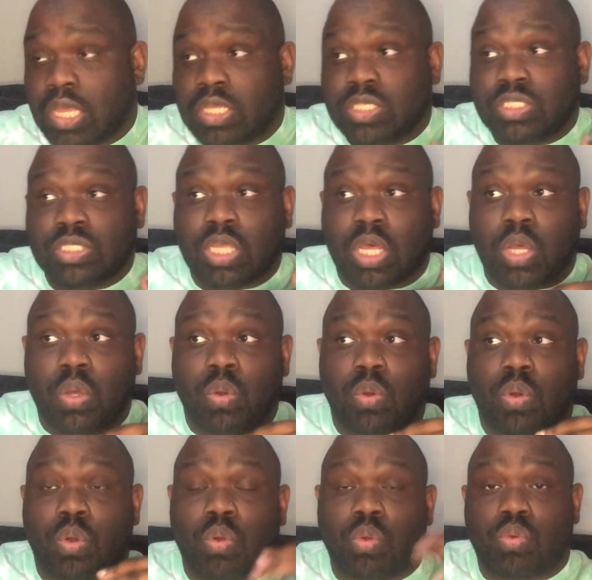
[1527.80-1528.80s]

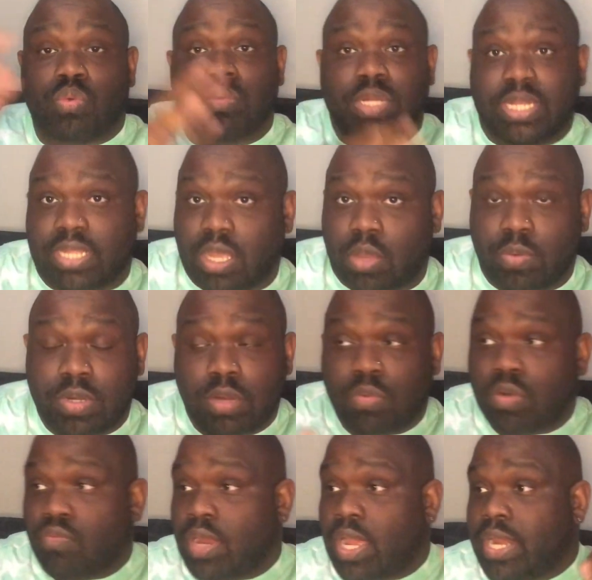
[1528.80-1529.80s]
So they go in there
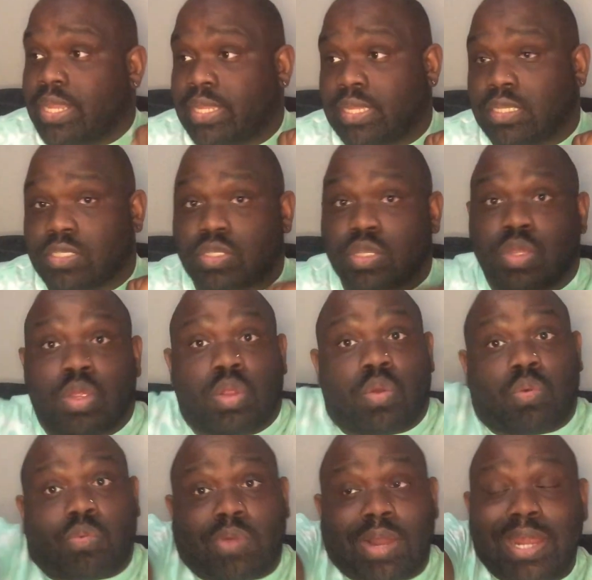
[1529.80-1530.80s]
where Ronnie is.
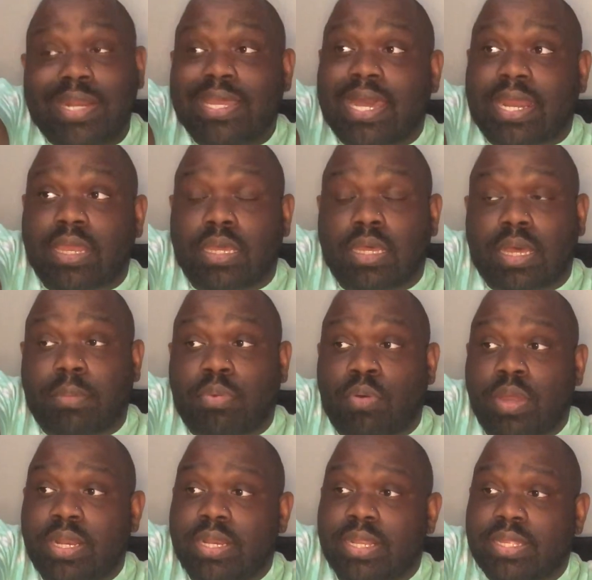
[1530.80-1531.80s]
Ronnie got a gun
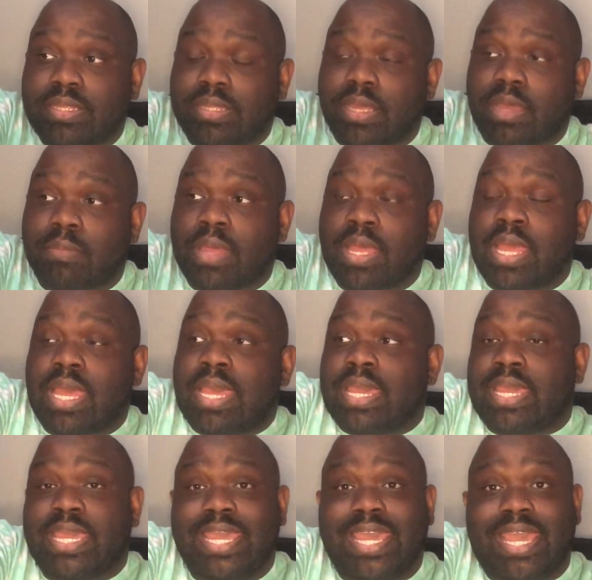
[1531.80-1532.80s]
pointed at them.
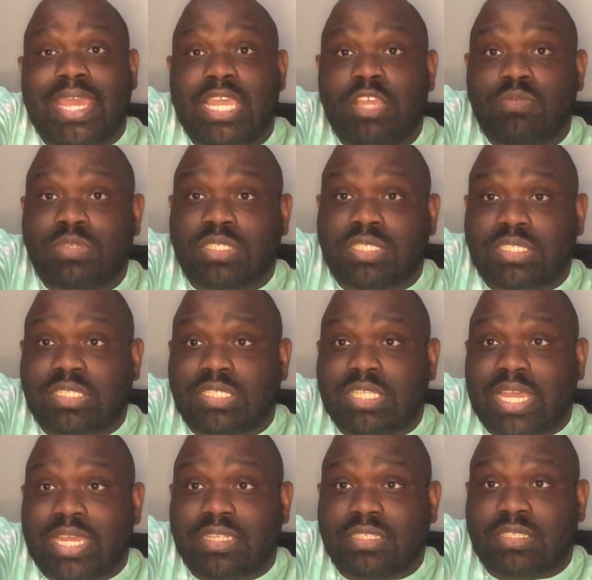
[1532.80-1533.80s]
He, and he was
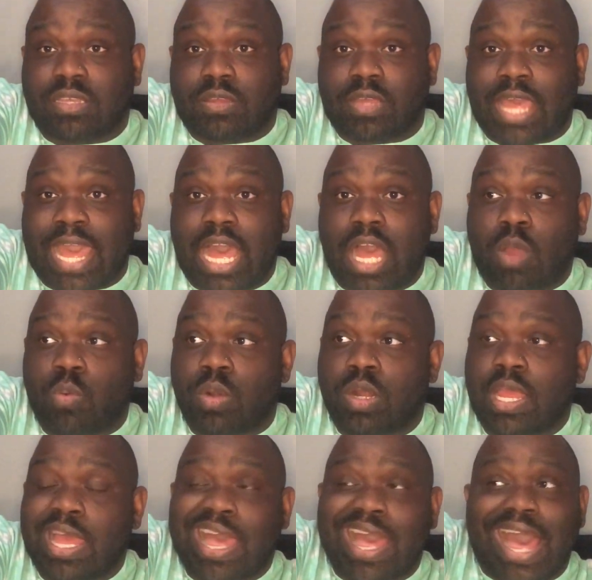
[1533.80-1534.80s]
saying to
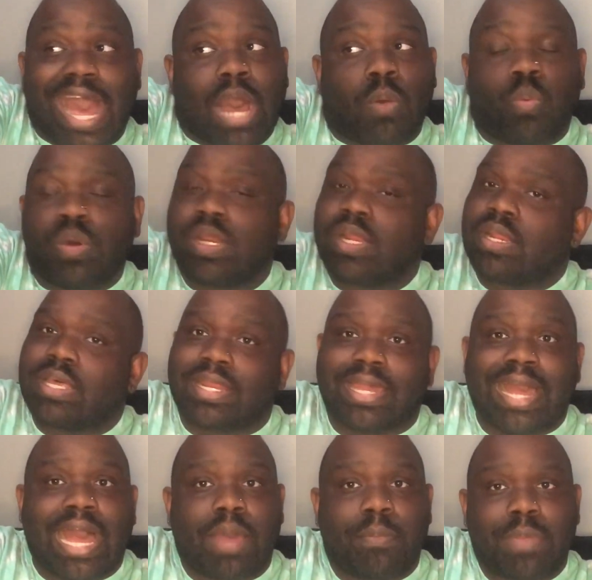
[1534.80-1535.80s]
Howard, I wouldn't have let a
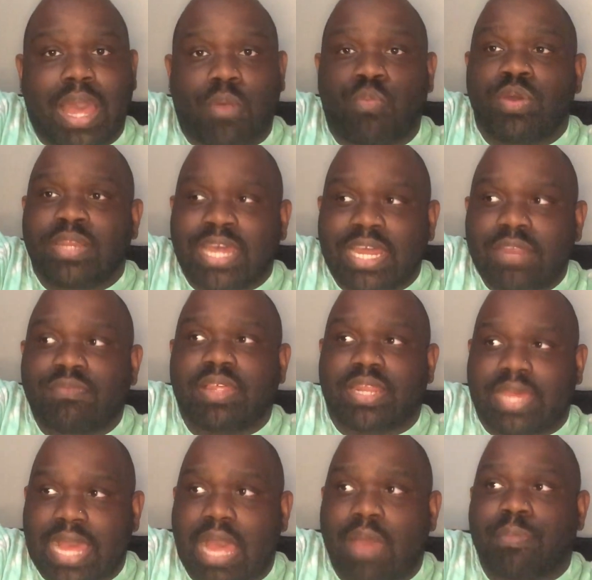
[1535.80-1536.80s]
cop, I would not have let
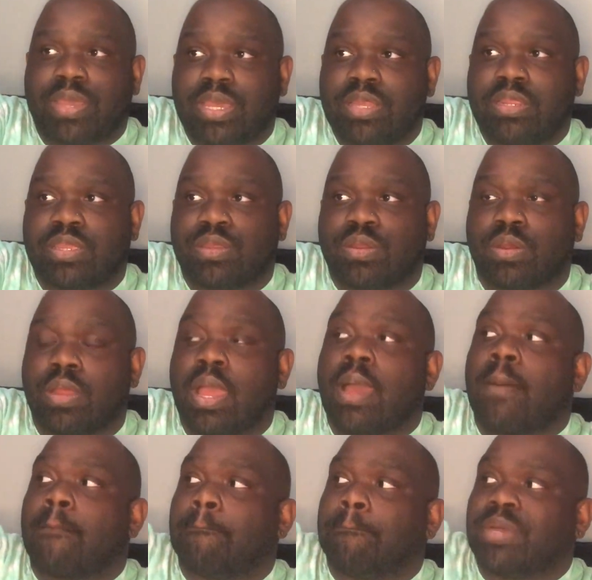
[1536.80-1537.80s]
a cop in here,
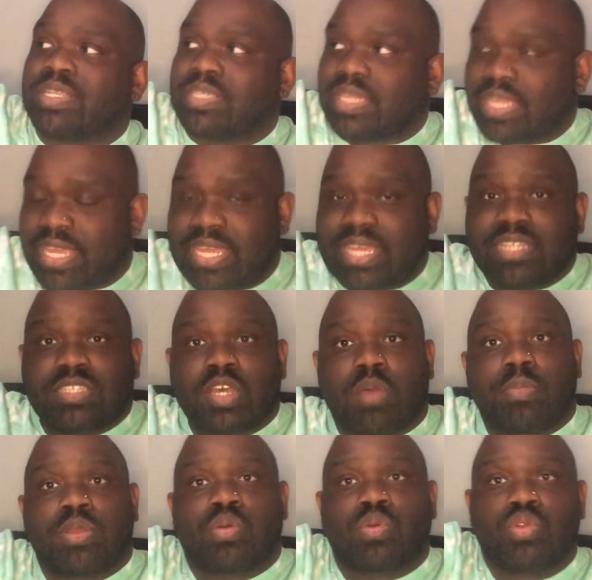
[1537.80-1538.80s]
but the kid
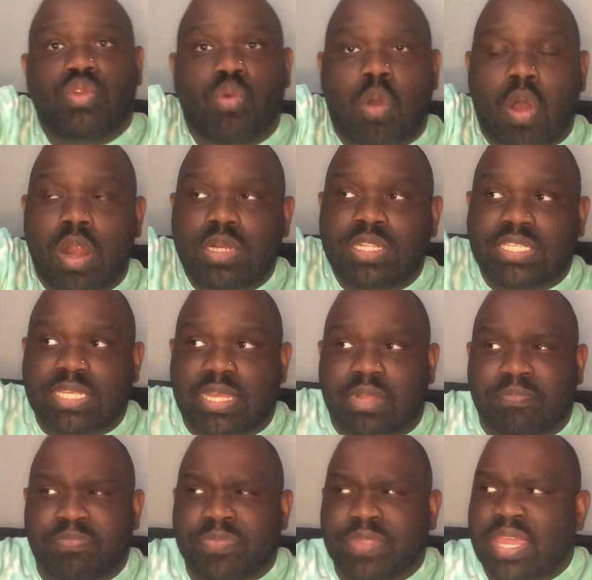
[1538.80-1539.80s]
told me who you are to
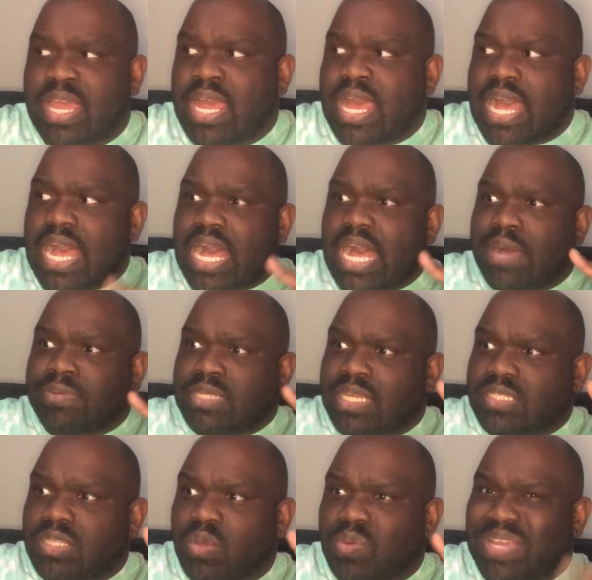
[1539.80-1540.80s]
him. I was
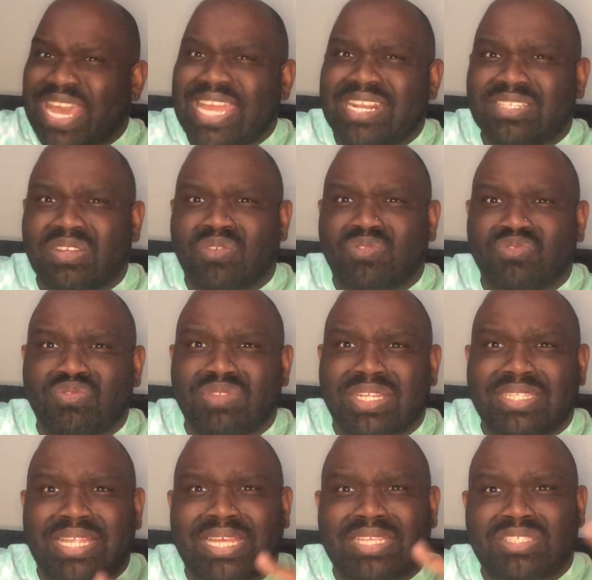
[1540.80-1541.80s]
like, so Kanan told you
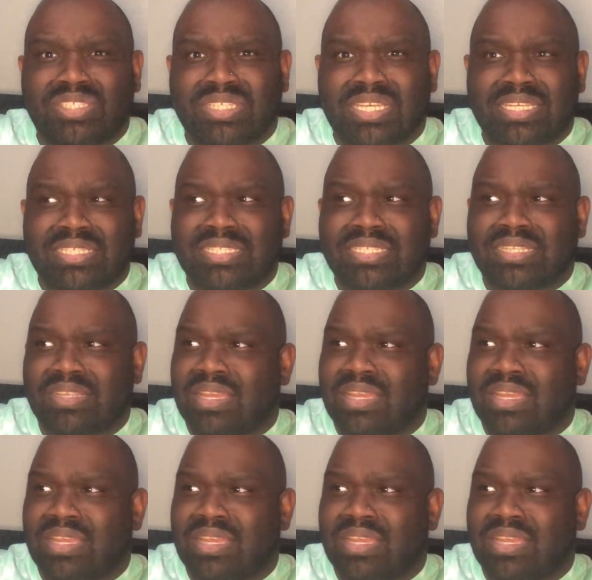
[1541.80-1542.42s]
that that's his,